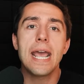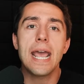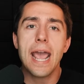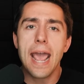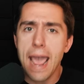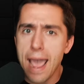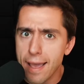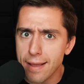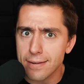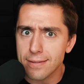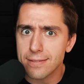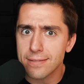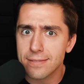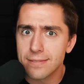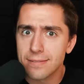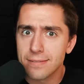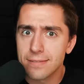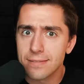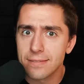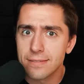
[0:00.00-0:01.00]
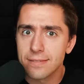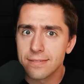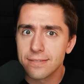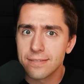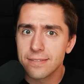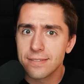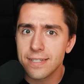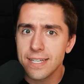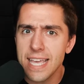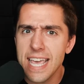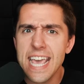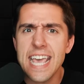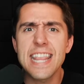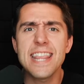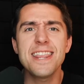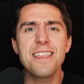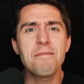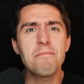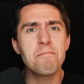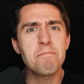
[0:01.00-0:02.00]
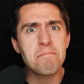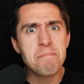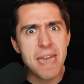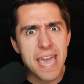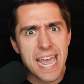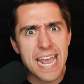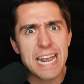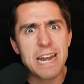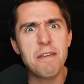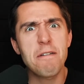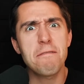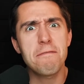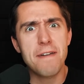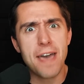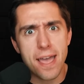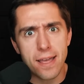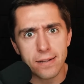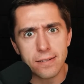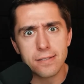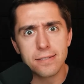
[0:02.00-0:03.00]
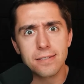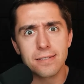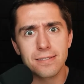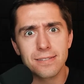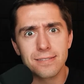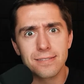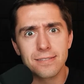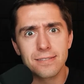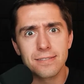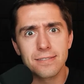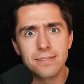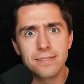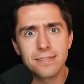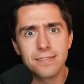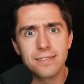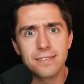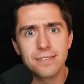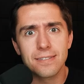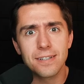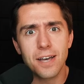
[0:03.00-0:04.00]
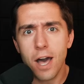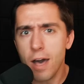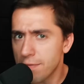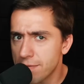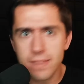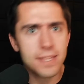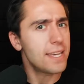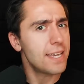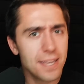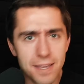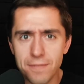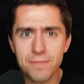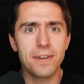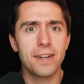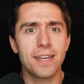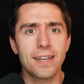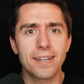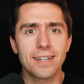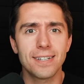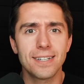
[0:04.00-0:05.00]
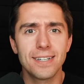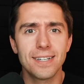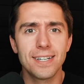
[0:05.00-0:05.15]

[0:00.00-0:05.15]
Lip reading: And in the main event of the evening,